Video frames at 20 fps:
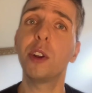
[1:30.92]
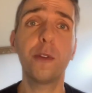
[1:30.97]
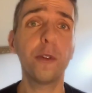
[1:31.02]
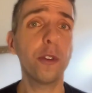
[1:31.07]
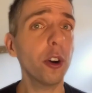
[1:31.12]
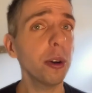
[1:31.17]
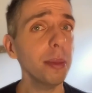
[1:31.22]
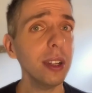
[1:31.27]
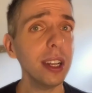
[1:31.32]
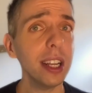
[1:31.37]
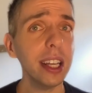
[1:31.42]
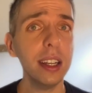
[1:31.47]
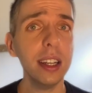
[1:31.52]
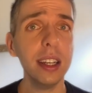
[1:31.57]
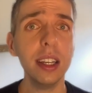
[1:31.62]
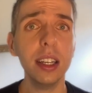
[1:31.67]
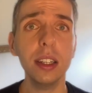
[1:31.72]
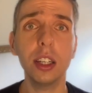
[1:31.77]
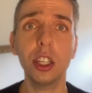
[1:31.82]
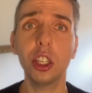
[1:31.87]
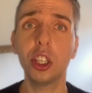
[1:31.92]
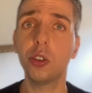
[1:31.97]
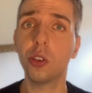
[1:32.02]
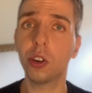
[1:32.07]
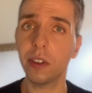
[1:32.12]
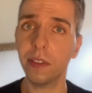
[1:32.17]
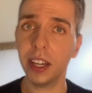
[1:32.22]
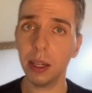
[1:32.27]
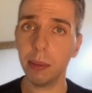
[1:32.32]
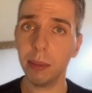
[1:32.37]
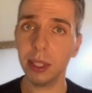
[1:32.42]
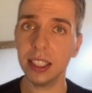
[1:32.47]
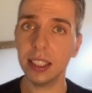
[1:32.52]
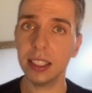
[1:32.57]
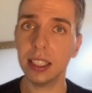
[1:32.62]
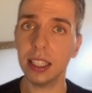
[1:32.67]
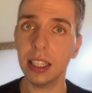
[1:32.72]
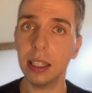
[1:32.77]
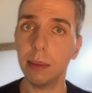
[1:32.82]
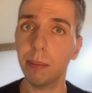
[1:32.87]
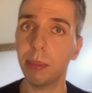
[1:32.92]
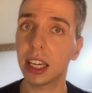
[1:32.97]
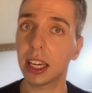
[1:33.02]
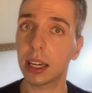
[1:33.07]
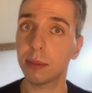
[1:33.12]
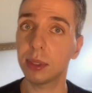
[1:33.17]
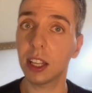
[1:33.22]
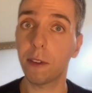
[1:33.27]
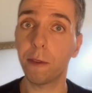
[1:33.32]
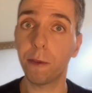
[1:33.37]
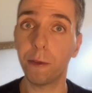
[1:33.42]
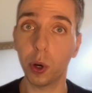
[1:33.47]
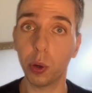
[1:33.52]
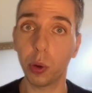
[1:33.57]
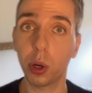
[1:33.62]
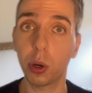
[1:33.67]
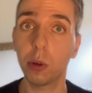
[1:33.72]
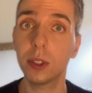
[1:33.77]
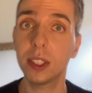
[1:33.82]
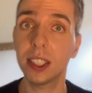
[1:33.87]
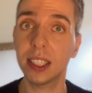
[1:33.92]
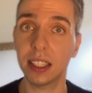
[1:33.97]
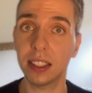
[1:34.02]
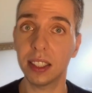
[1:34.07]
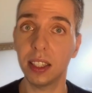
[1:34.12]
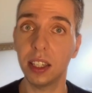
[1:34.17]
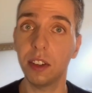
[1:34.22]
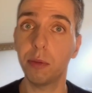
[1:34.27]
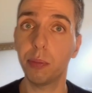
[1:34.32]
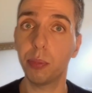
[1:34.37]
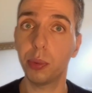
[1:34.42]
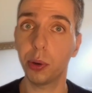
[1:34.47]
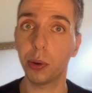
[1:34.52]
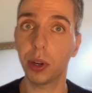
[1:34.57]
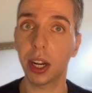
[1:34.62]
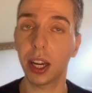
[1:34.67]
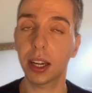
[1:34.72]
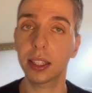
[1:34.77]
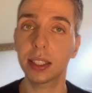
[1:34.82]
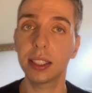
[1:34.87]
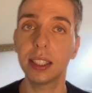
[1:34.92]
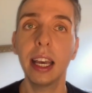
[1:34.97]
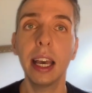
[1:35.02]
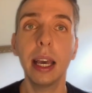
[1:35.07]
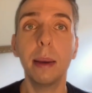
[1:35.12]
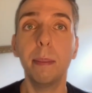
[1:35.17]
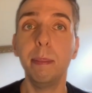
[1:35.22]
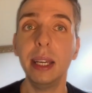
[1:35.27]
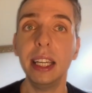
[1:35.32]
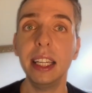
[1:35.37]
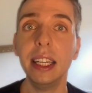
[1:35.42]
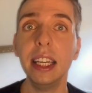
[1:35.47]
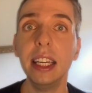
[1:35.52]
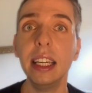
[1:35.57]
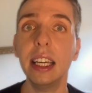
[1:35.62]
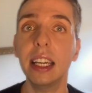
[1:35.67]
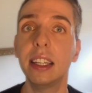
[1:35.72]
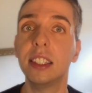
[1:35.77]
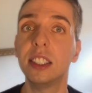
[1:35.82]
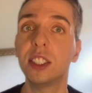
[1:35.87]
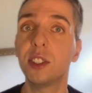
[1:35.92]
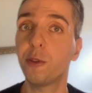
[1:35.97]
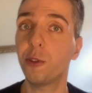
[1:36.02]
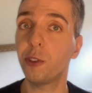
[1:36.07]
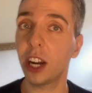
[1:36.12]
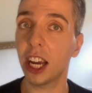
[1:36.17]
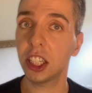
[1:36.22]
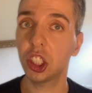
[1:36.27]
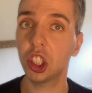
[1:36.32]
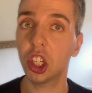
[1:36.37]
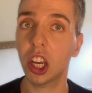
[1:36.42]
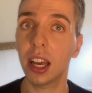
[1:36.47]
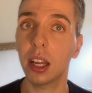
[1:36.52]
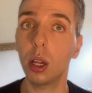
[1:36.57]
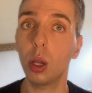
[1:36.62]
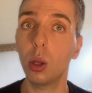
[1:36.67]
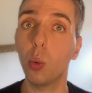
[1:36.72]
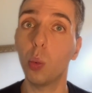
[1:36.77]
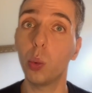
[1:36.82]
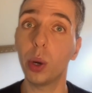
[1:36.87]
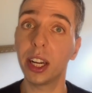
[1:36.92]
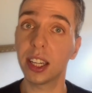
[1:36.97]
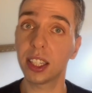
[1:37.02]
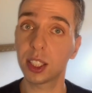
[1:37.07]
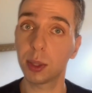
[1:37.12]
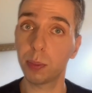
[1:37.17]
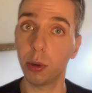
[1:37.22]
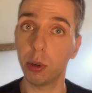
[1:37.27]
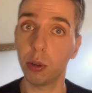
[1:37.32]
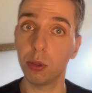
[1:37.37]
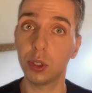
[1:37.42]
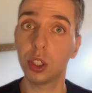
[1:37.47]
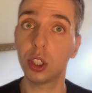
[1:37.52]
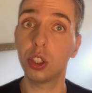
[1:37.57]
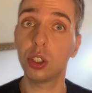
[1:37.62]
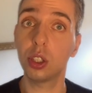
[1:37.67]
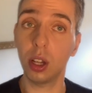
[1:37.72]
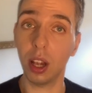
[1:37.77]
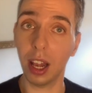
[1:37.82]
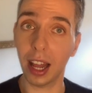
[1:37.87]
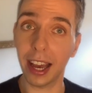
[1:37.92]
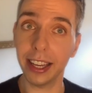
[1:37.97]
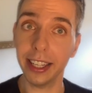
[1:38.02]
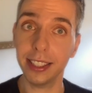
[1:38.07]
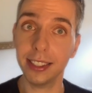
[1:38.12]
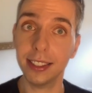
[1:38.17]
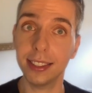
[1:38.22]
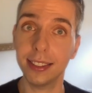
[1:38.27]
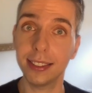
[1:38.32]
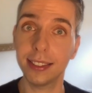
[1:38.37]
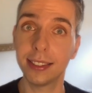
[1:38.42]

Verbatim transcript: formulated, your vitamin C becomes a photosensitive product, meaning it is fragile when exposed to light.